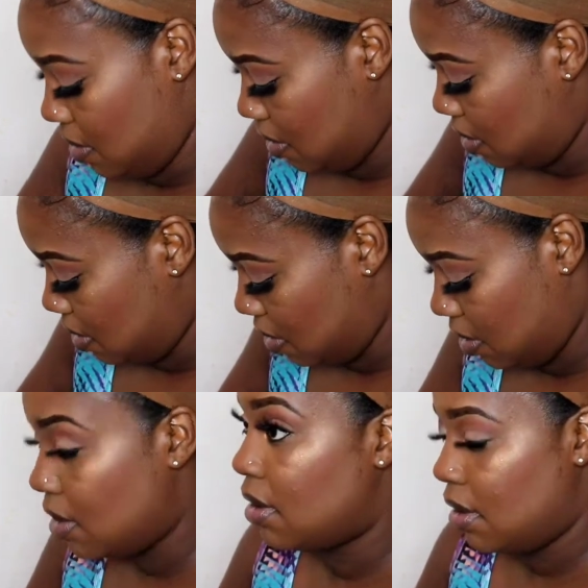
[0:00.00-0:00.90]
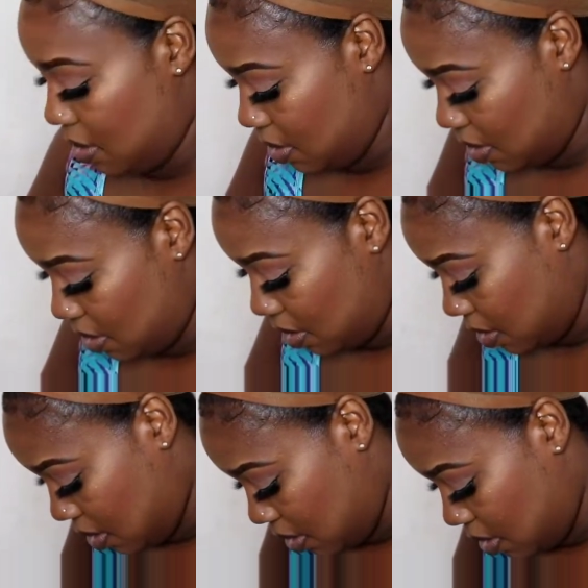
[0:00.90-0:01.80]
So right now guys,
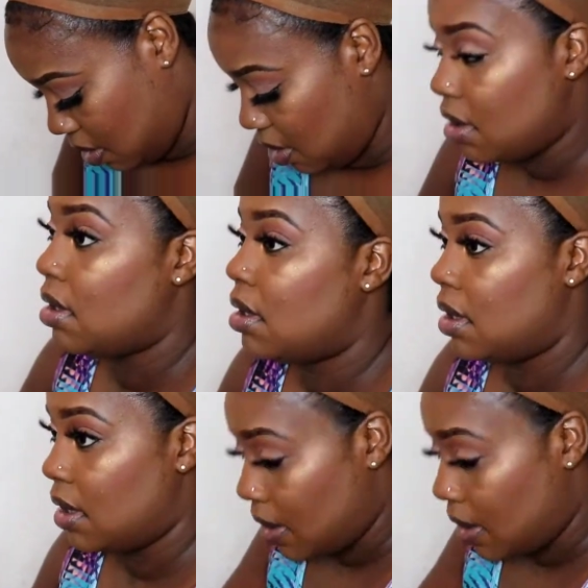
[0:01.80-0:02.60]
I am getting ready